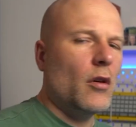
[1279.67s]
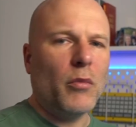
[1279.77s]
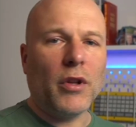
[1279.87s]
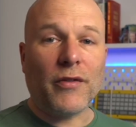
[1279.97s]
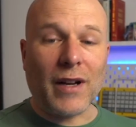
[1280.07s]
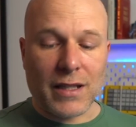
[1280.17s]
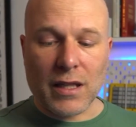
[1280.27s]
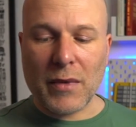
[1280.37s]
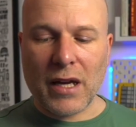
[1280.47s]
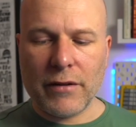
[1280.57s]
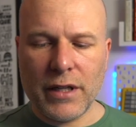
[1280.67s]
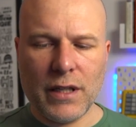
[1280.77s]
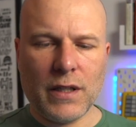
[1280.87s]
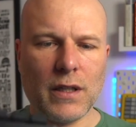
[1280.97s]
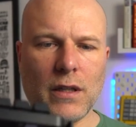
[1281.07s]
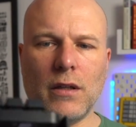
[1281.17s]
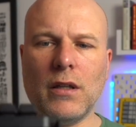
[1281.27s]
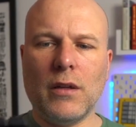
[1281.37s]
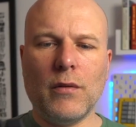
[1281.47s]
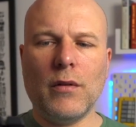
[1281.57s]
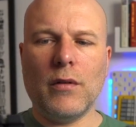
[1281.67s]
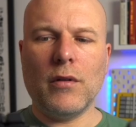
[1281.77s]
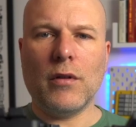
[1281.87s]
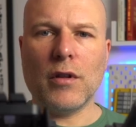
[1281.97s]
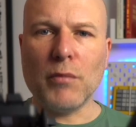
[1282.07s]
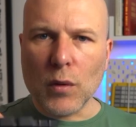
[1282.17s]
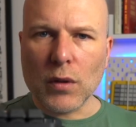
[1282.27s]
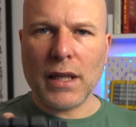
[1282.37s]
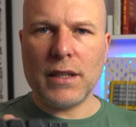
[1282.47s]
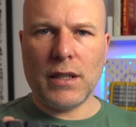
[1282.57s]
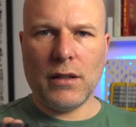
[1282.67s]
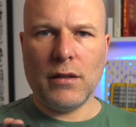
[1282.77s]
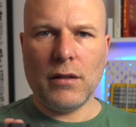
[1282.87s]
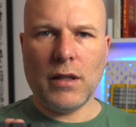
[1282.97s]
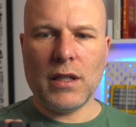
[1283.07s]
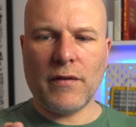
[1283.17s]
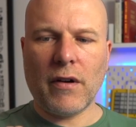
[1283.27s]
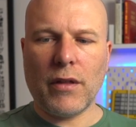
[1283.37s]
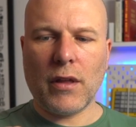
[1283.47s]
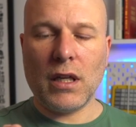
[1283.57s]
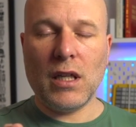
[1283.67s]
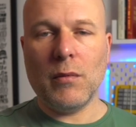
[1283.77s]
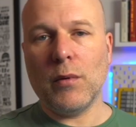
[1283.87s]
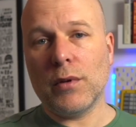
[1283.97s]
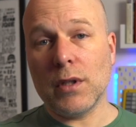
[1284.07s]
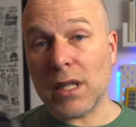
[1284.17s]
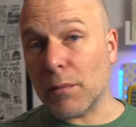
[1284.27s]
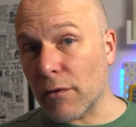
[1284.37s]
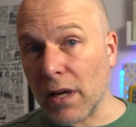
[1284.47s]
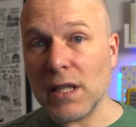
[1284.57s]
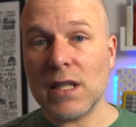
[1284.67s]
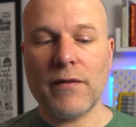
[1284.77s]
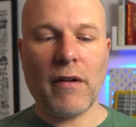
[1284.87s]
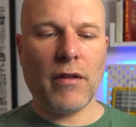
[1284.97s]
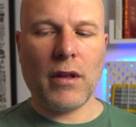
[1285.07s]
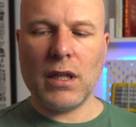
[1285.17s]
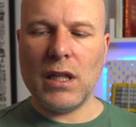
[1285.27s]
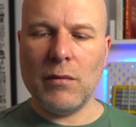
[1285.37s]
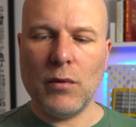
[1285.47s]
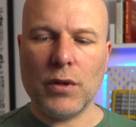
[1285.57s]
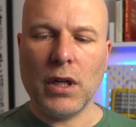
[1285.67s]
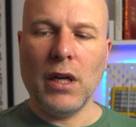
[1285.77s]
But the fact of the matter is, the Moonlander is a very thin keyboard, the Digma Raise is a very thin keyboard.